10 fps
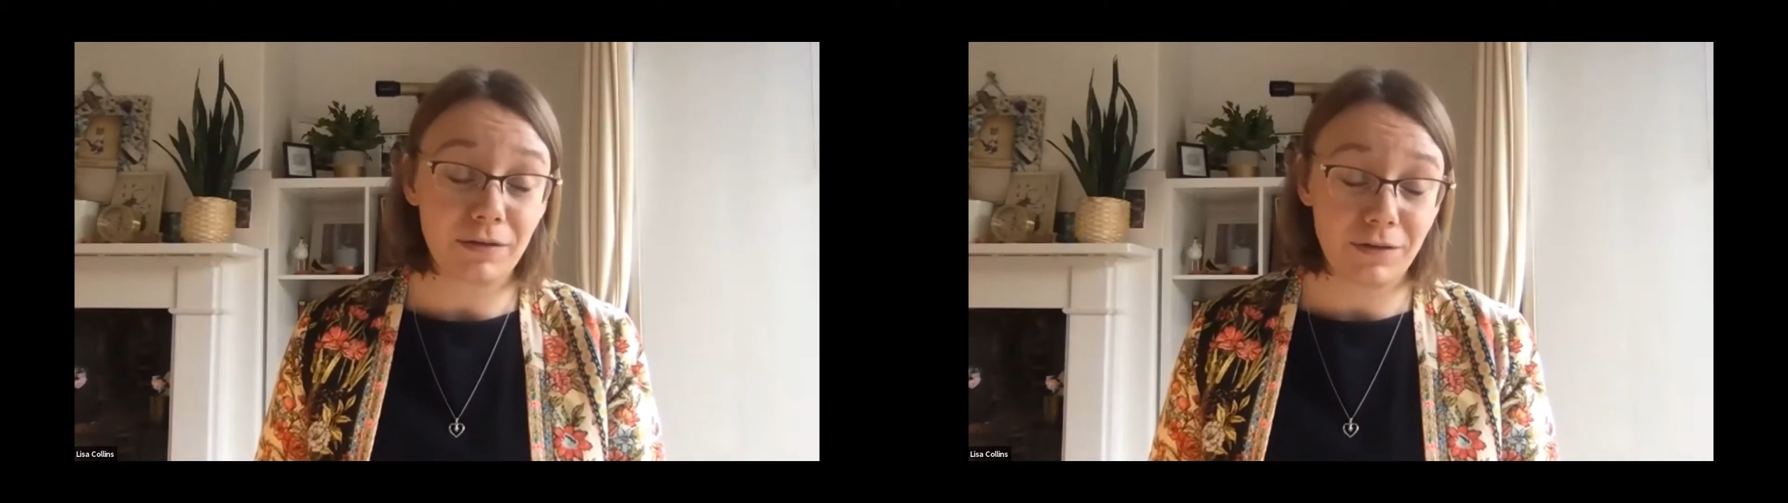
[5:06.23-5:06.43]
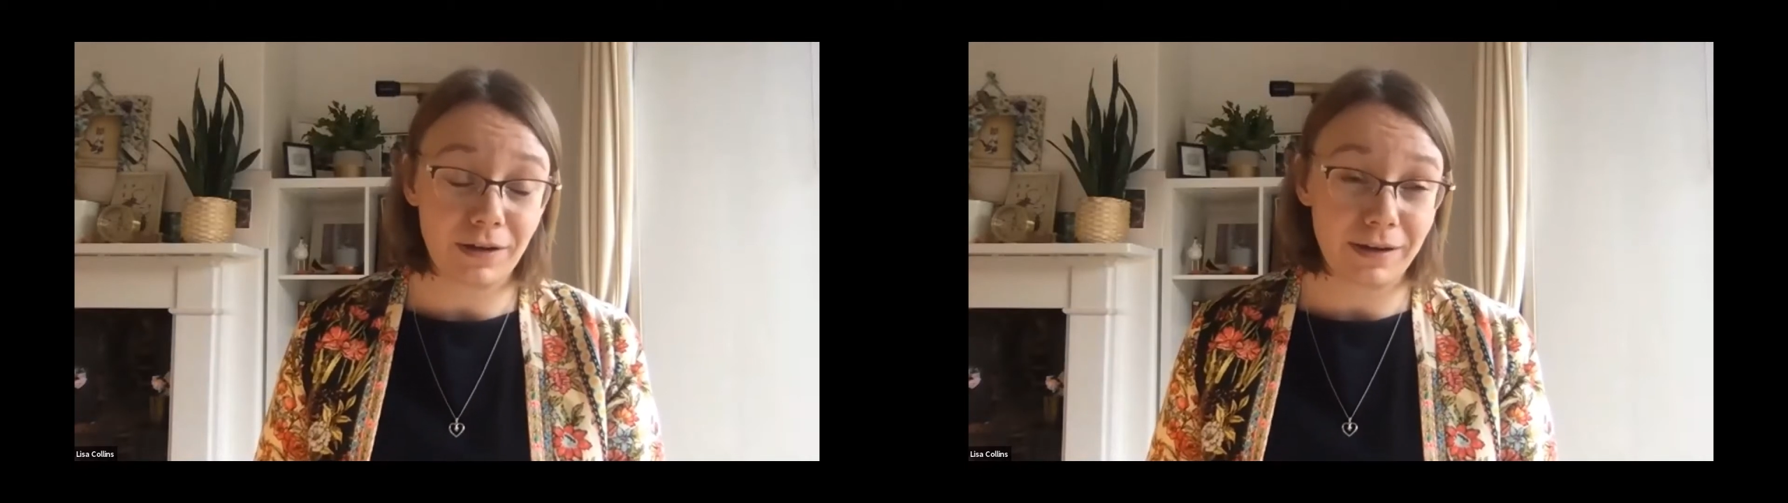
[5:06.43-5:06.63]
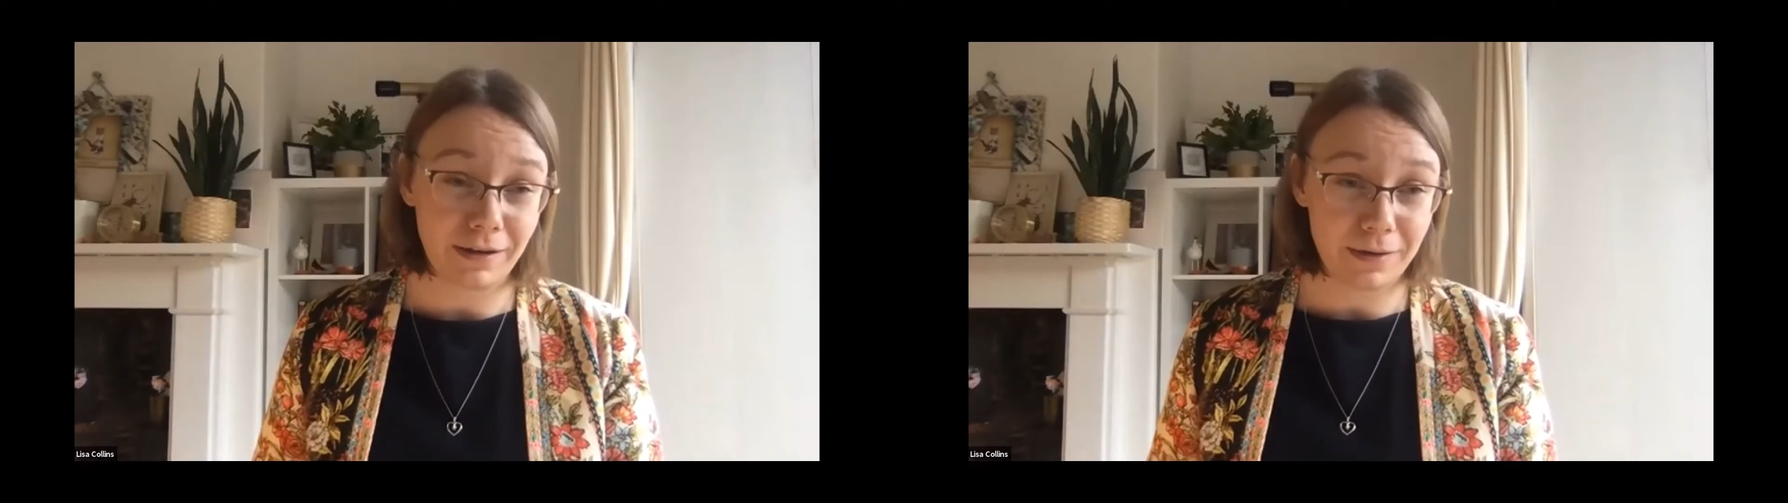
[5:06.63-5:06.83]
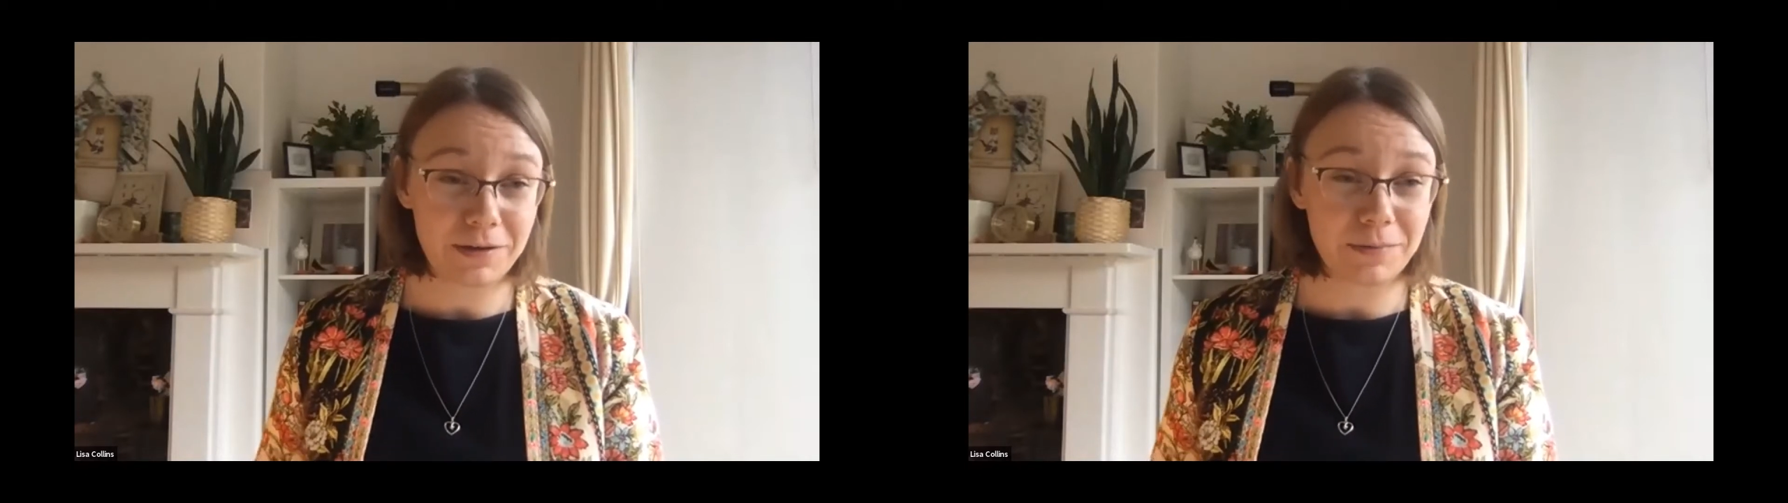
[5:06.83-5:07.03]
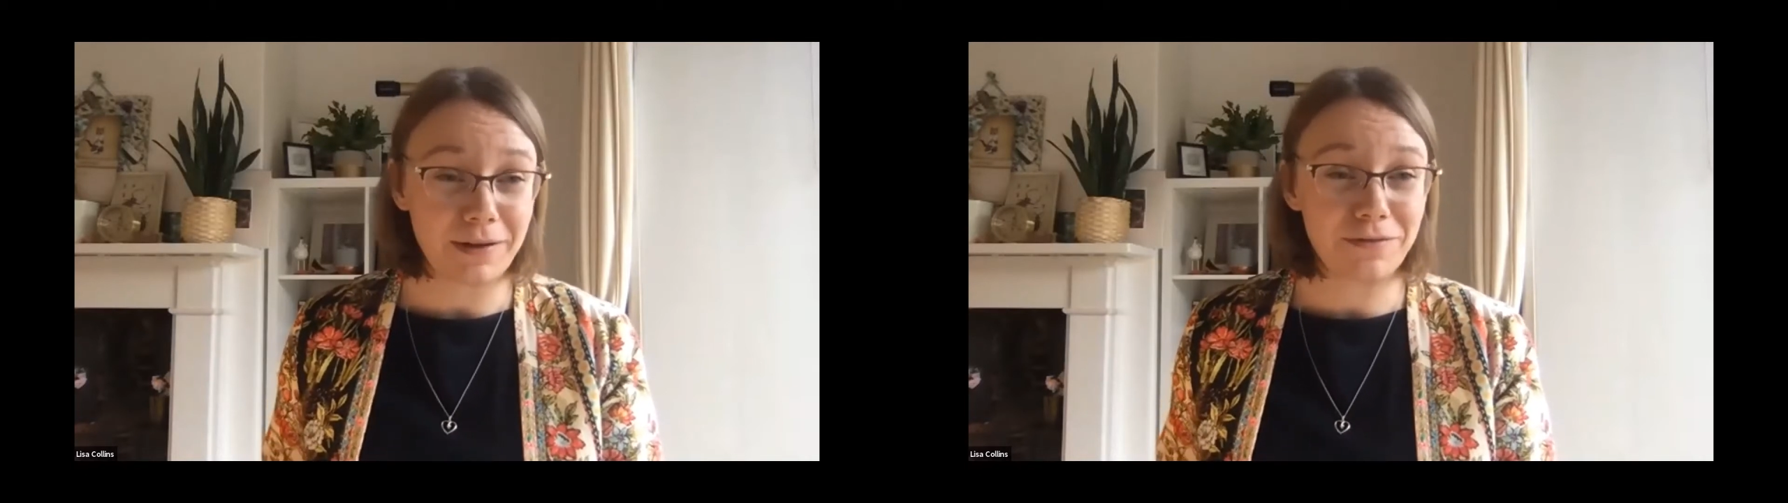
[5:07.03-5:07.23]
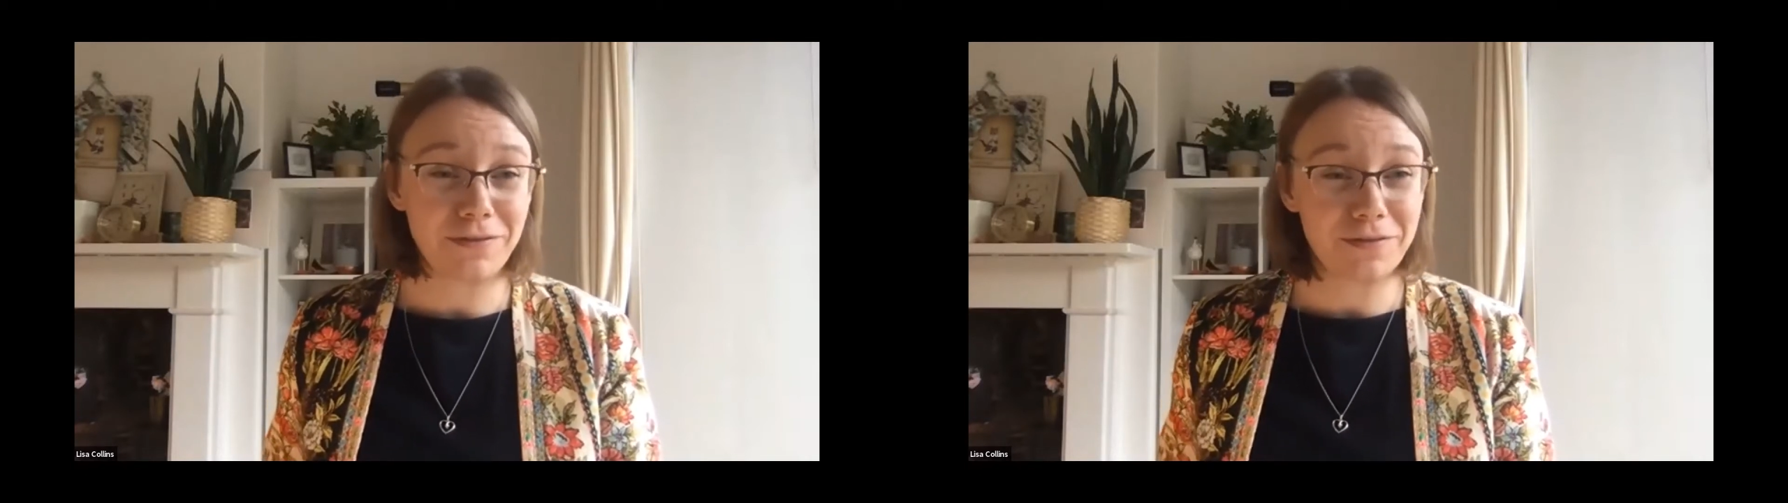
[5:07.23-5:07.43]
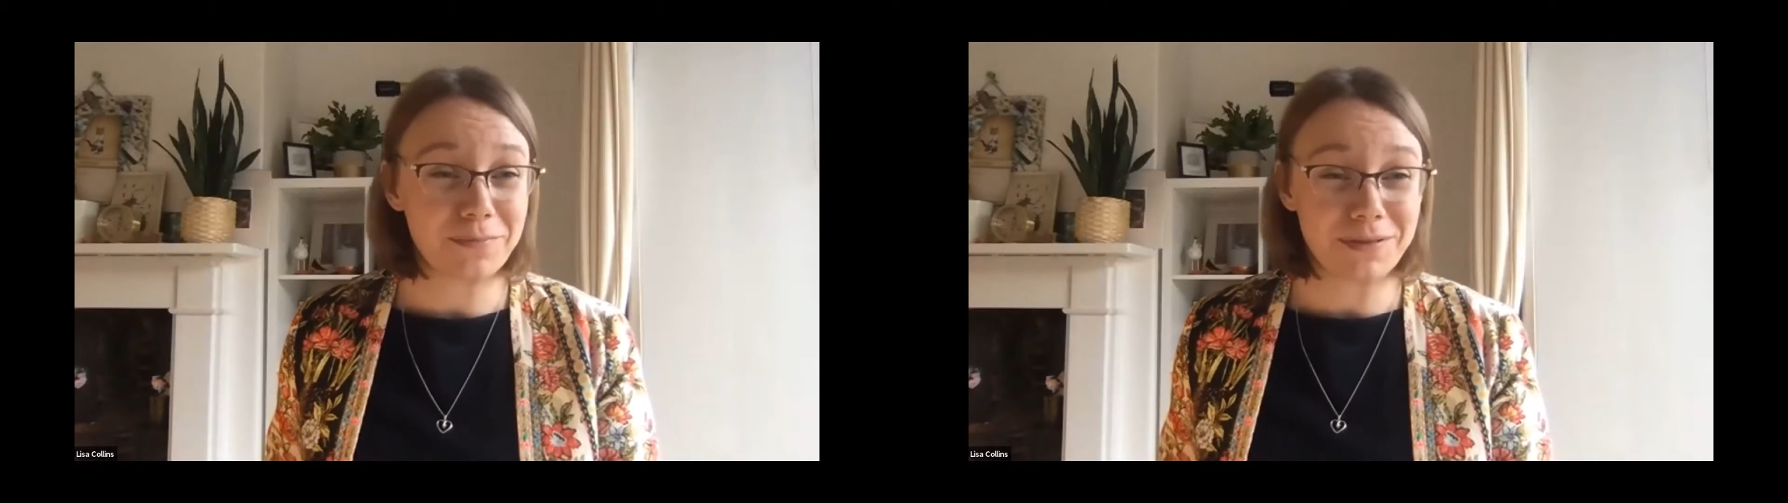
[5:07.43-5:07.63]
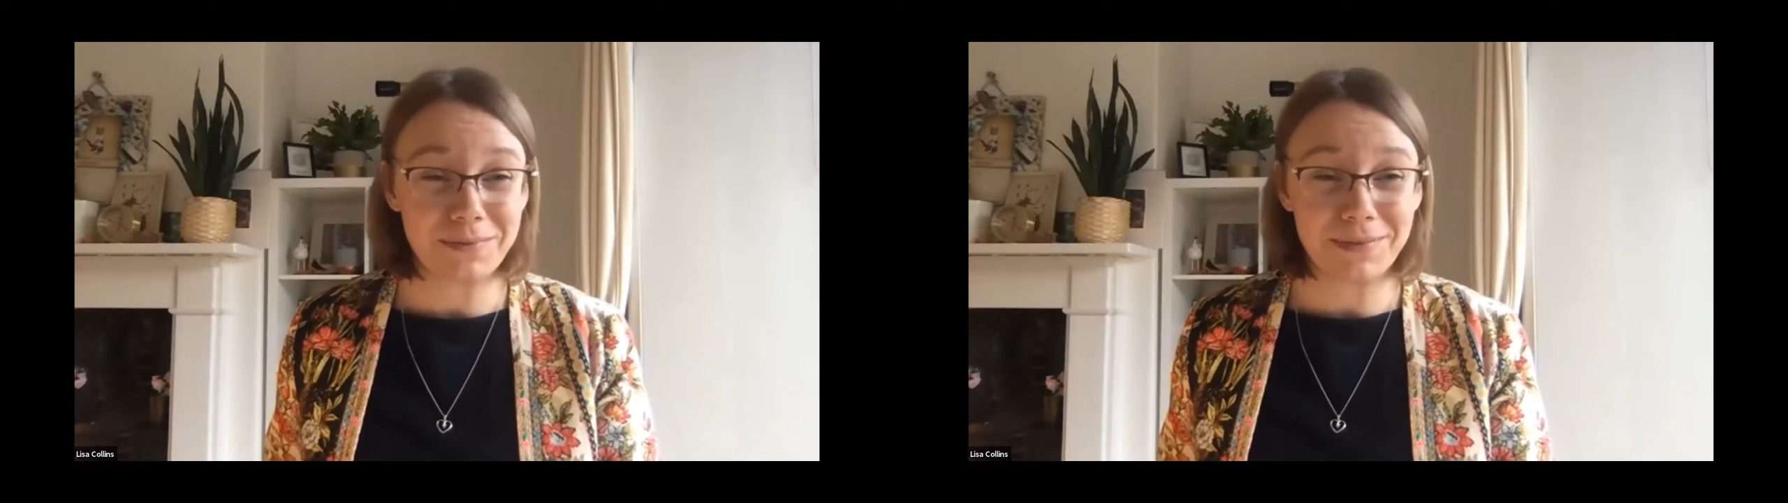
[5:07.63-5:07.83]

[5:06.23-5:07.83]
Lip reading: I feel like I could benefit from some